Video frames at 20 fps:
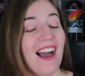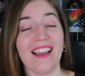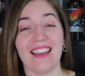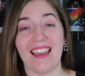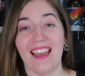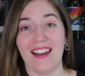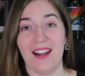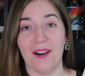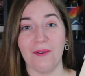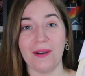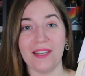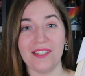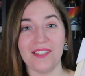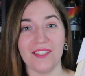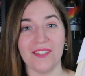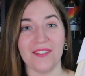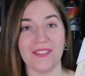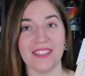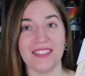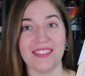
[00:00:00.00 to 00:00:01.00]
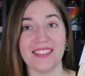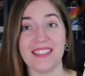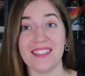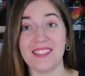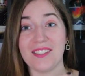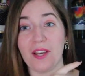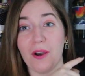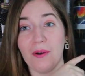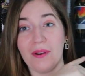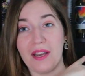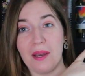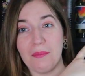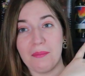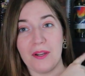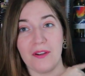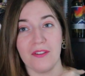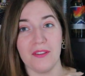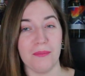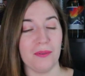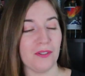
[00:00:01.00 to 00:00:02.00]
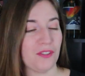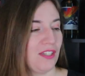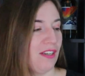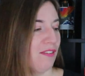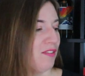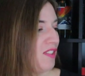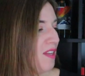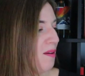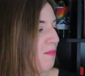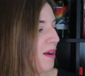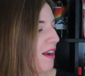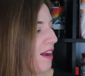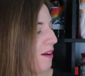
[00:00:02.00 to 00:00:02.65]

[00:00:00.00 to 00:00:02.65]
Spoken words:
I cannot wait to use this. This is going up here on the bookshelf somewhere.